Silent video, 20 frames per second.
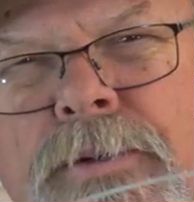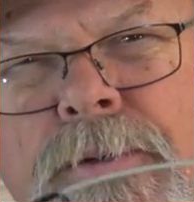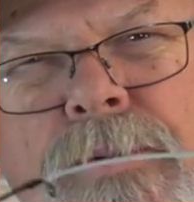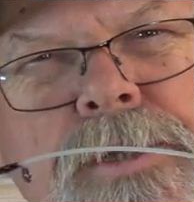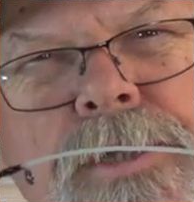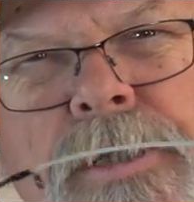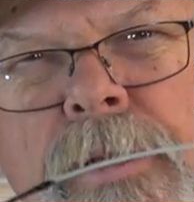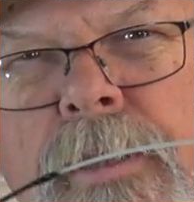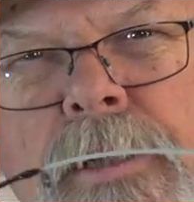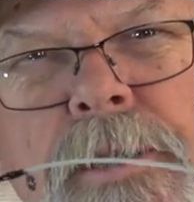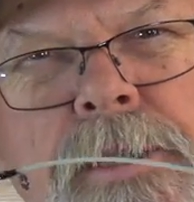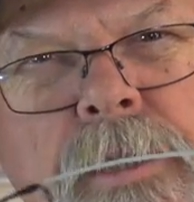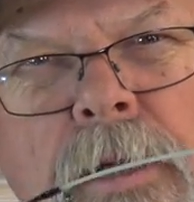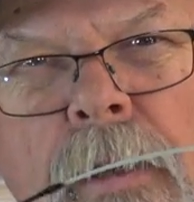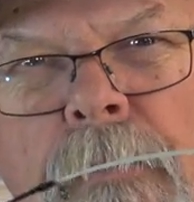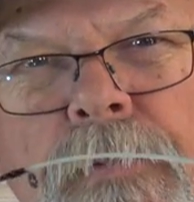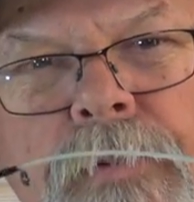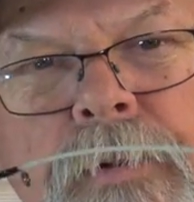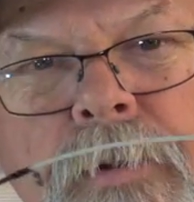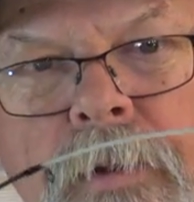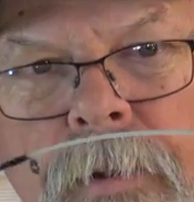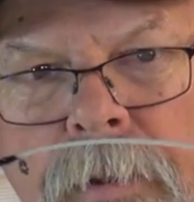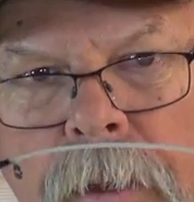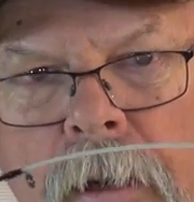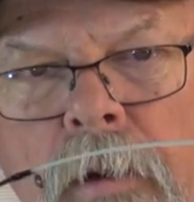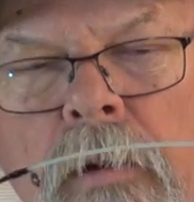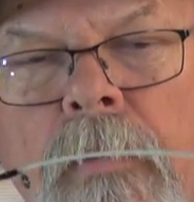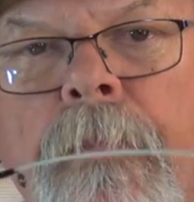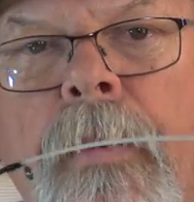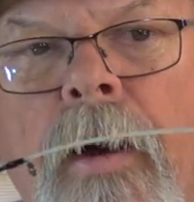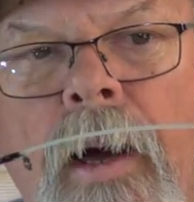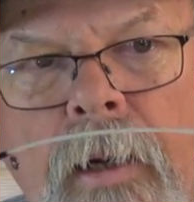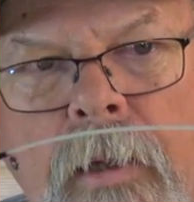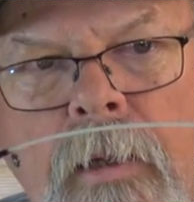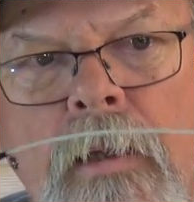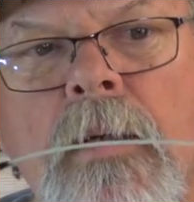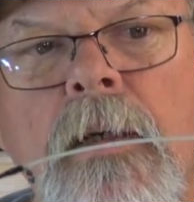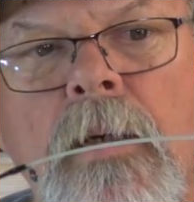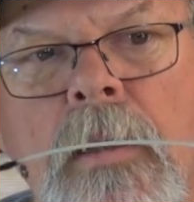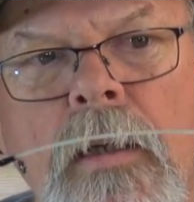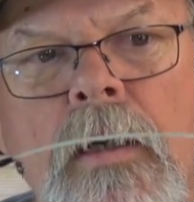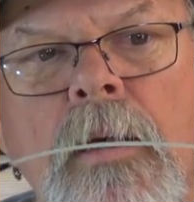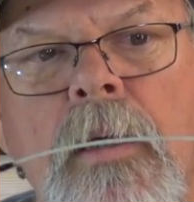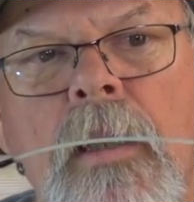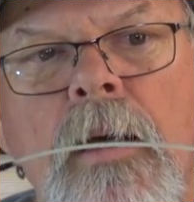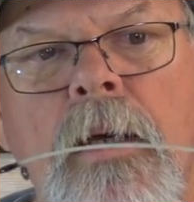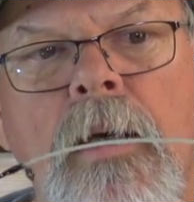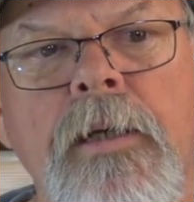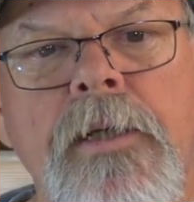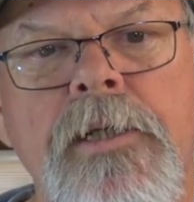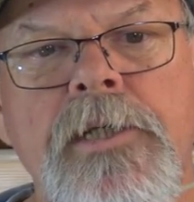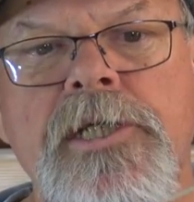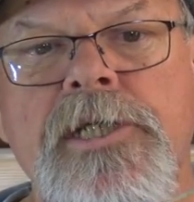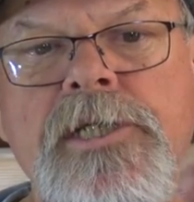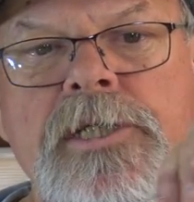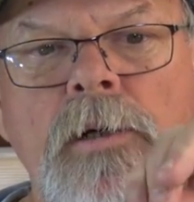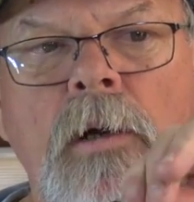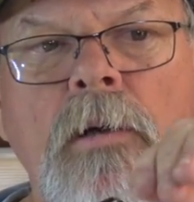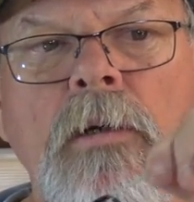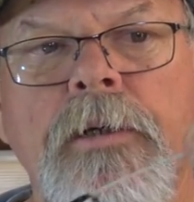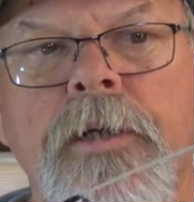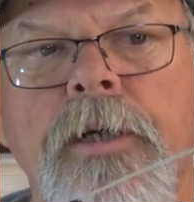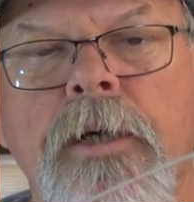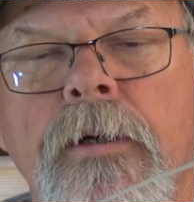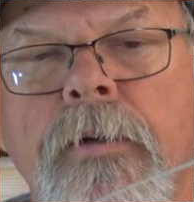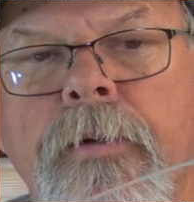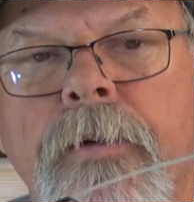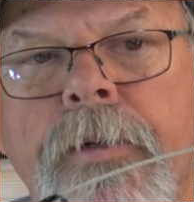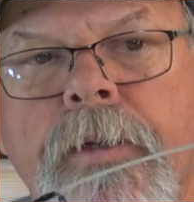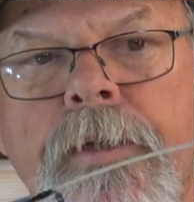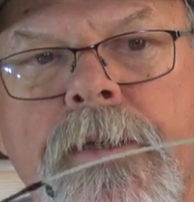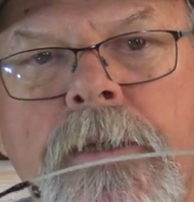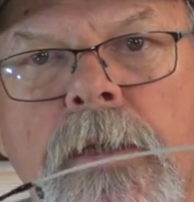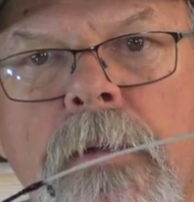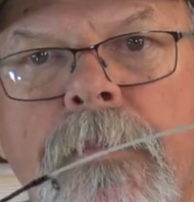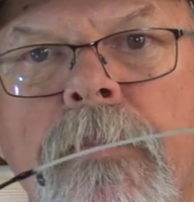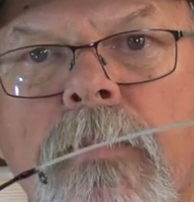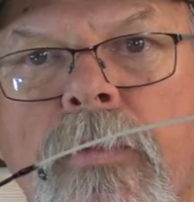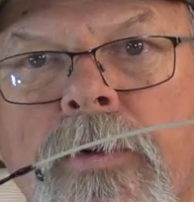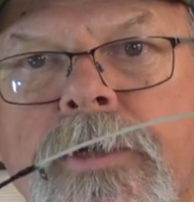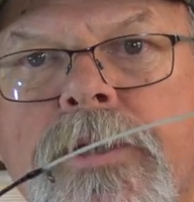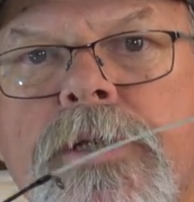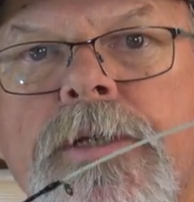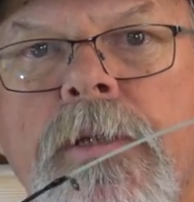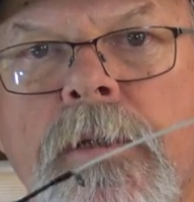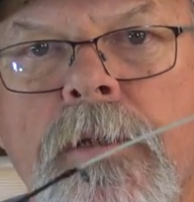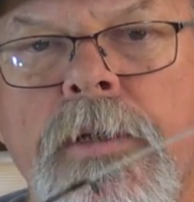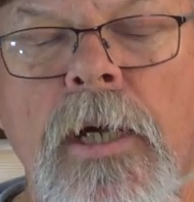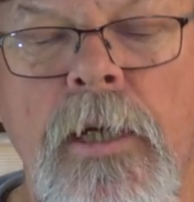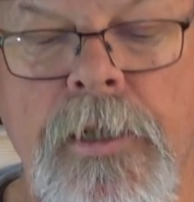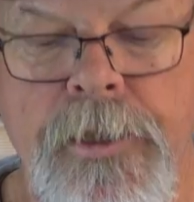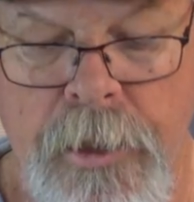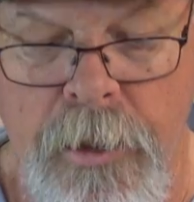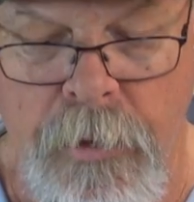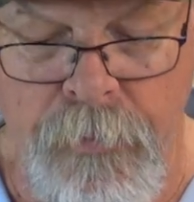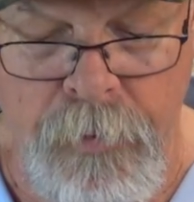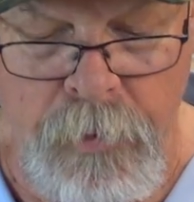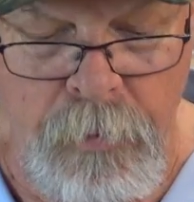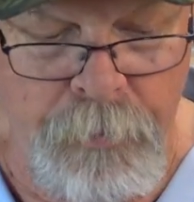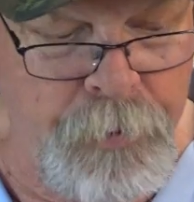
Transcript: do silly stuff with it though, but it is solid here in the tip, which does give it a